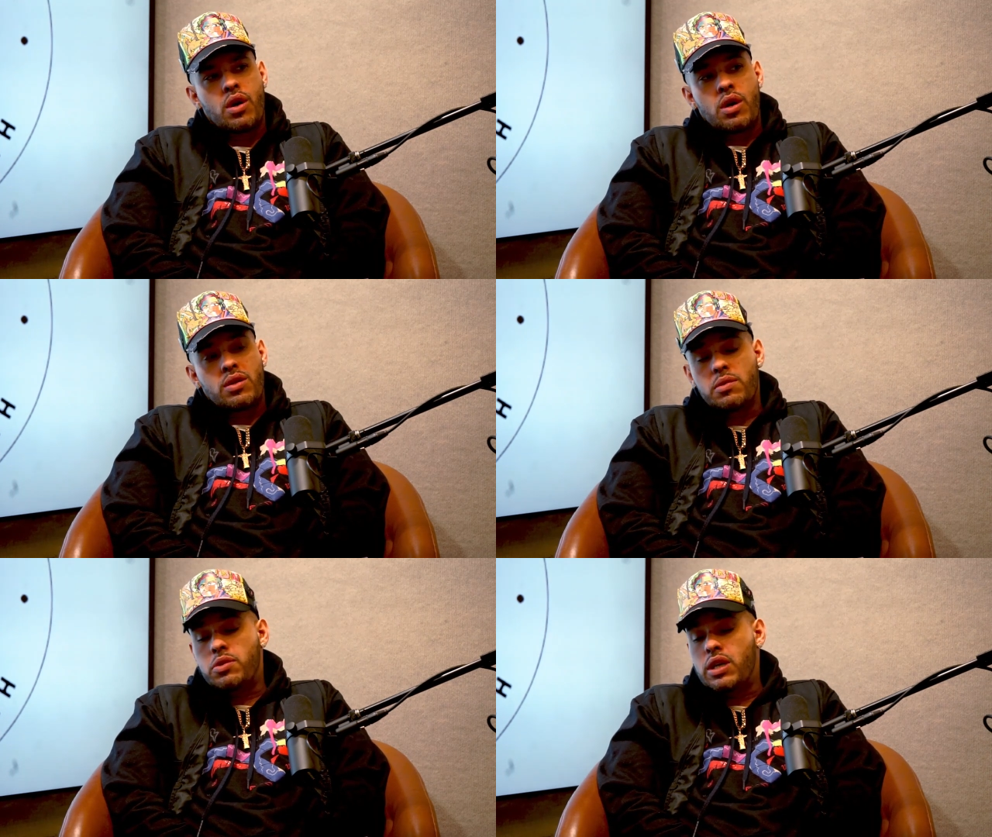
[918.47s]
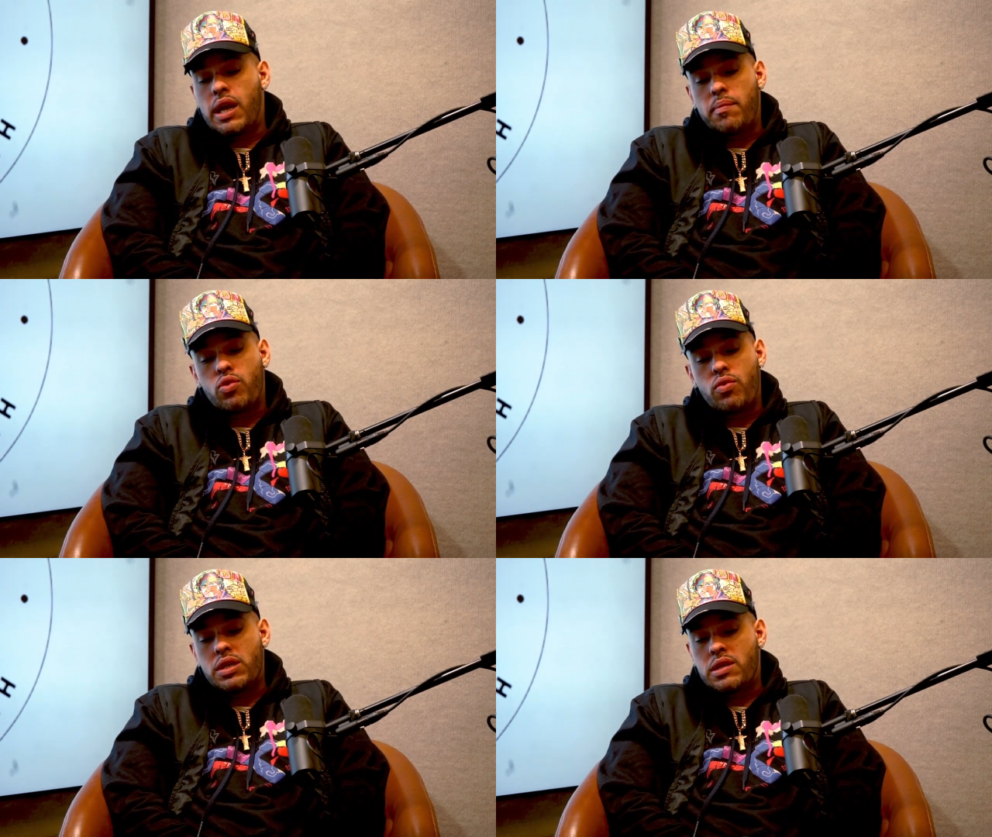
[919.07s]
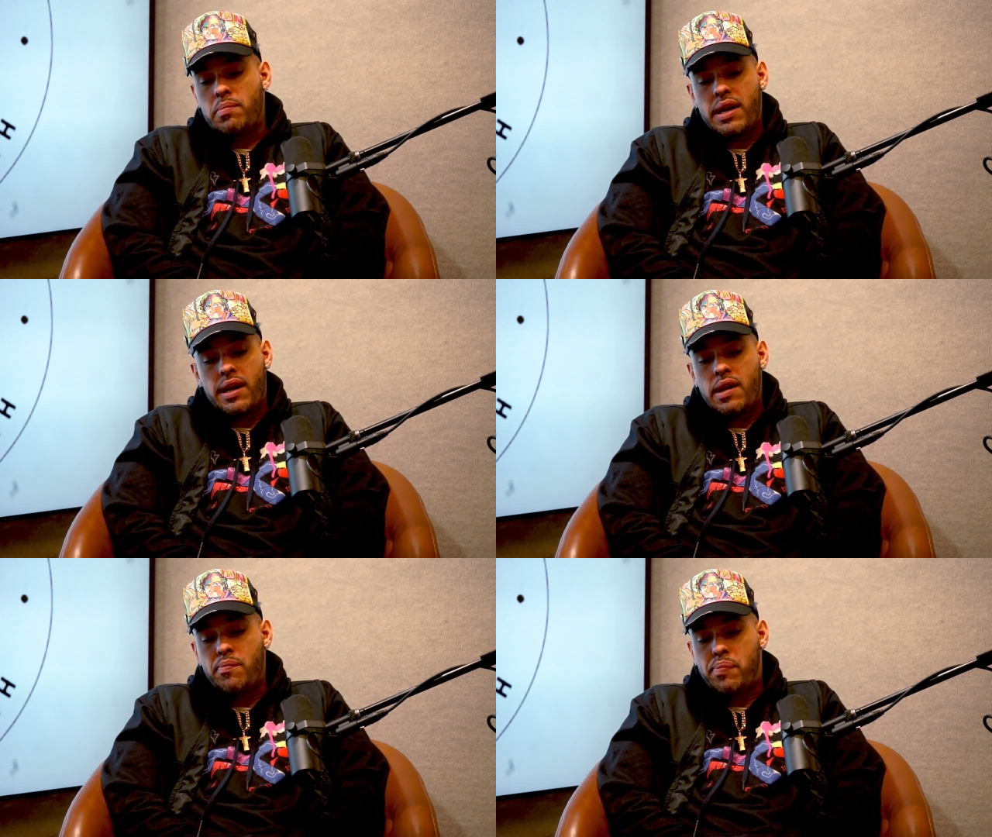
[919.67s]
some shit I'm doing to make an
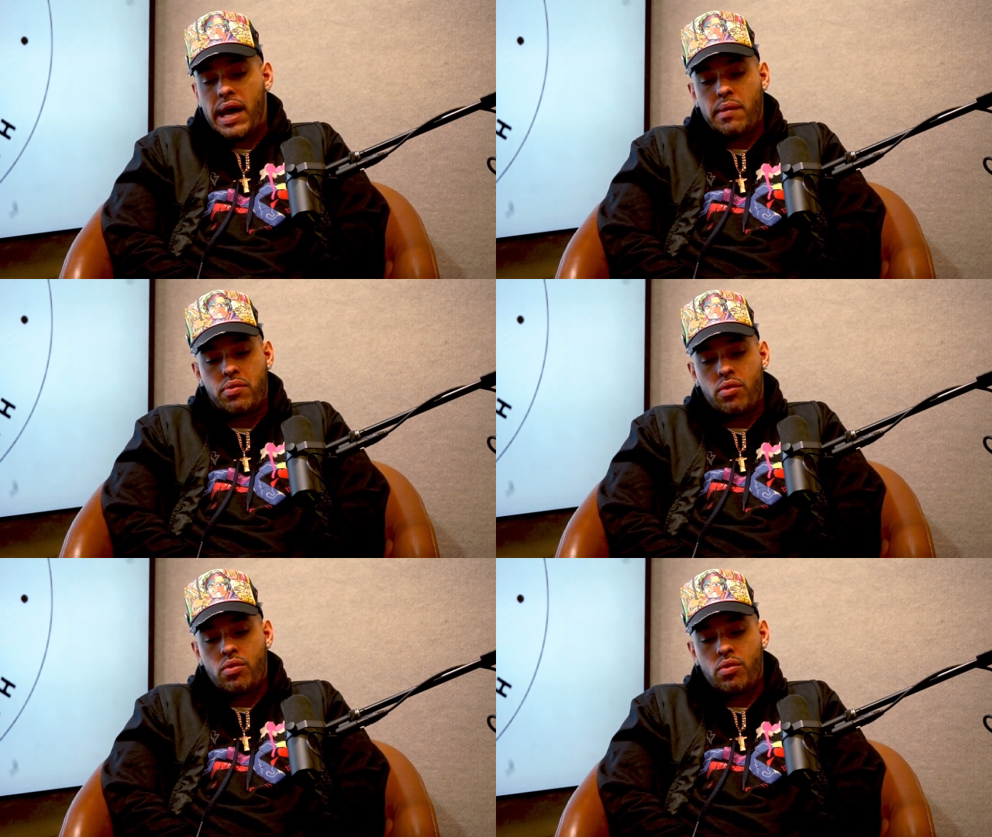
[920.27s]
impact, bro.